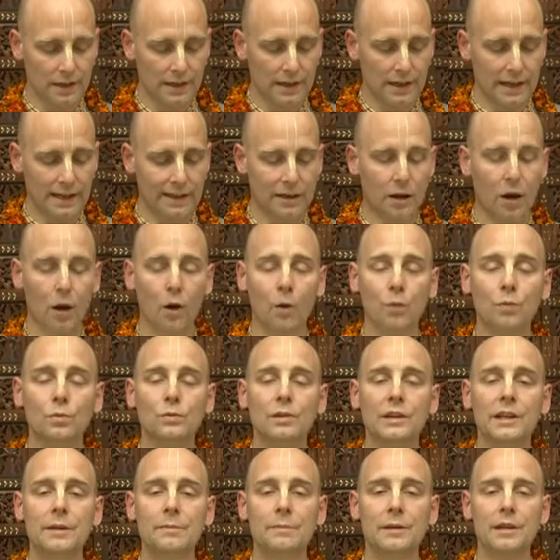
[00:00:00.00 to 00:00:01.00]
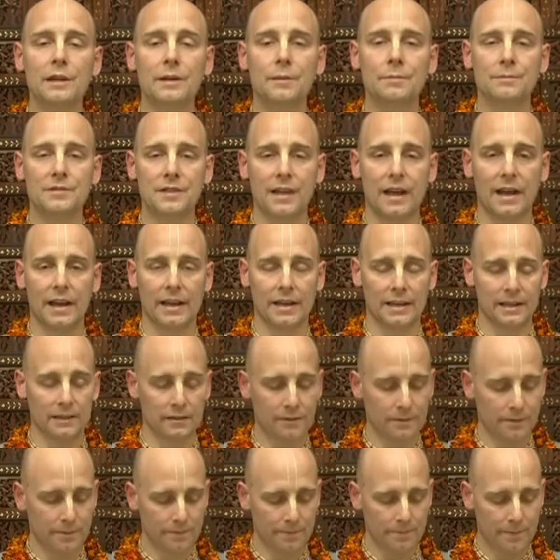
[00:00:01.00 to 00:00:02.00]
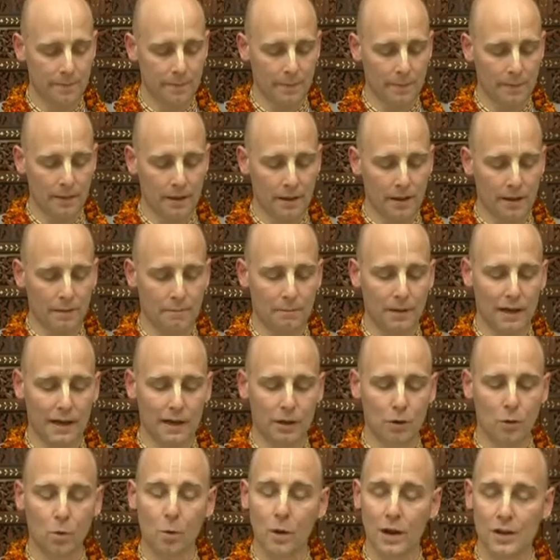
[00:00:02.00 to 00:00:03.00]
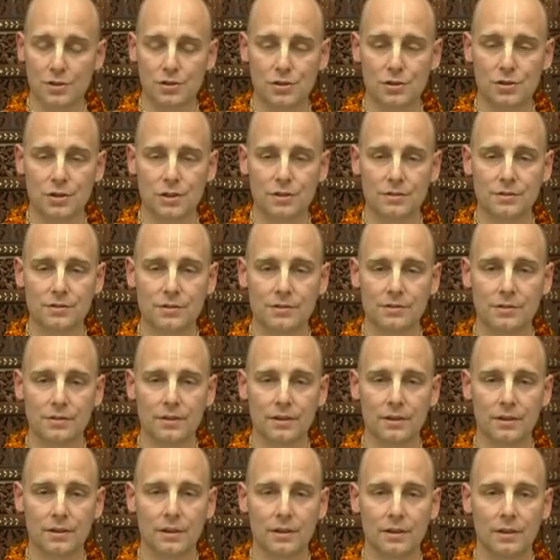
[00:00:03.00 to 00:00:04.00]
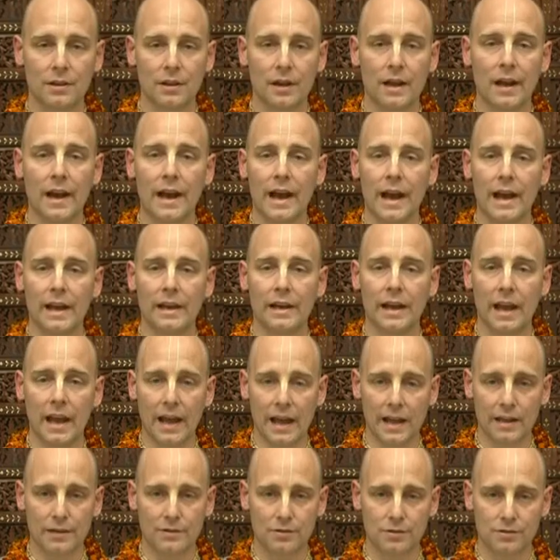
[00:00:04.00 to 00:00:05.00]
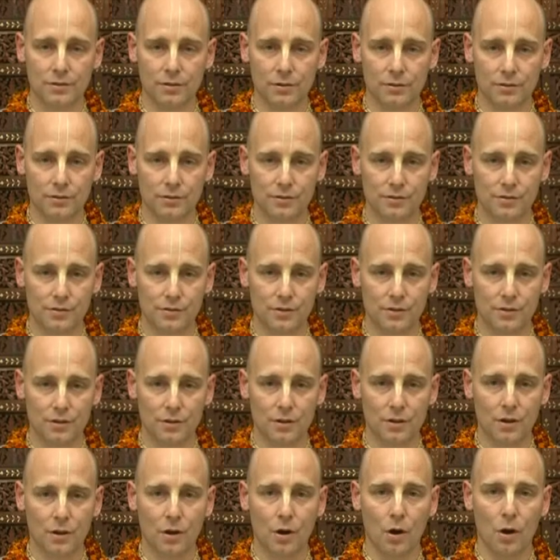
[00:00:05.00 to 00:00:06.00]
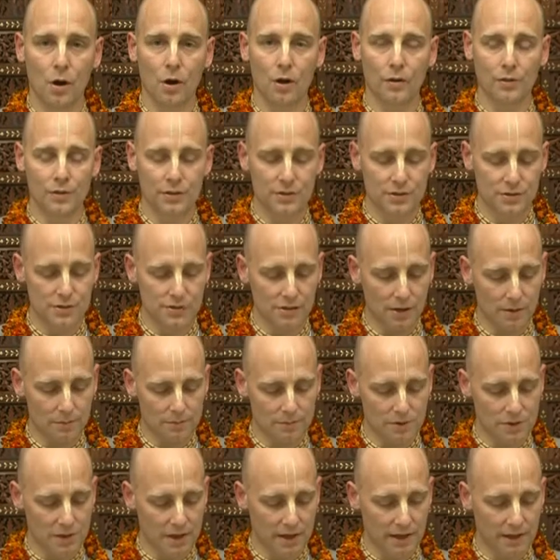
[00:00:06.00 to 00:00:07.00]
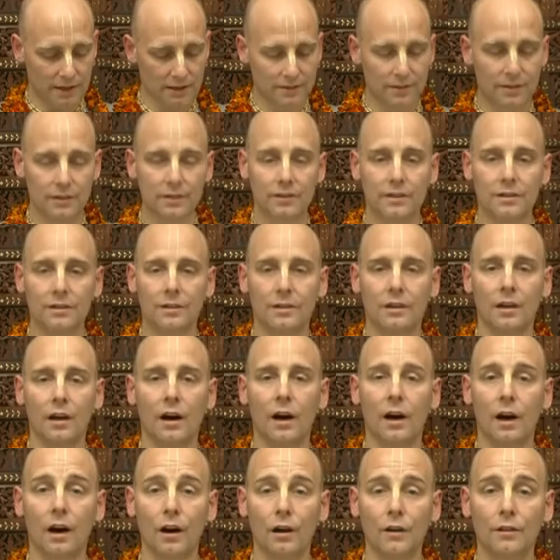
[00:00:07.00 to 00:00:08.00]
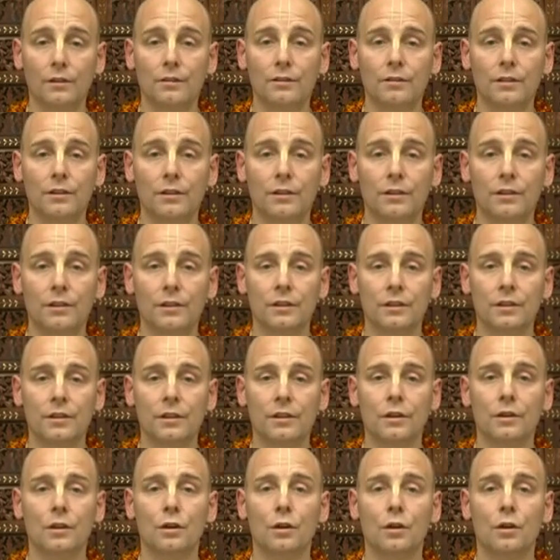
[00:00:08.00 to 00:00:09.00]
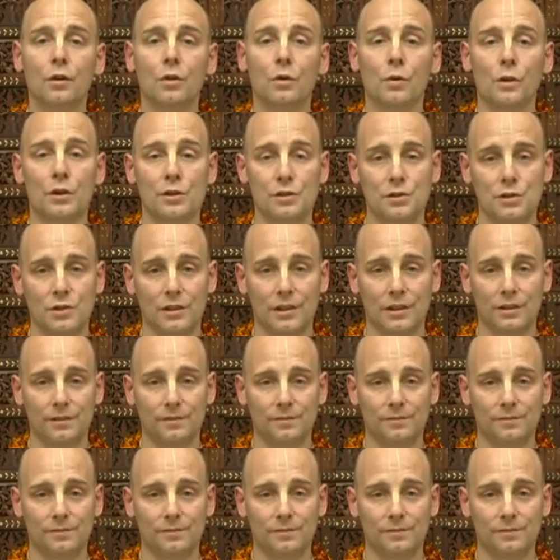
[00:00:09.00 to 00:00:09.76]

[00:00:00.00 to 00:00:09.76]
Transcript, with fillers: can only be obtained by questions and answers on the subject of Krishna.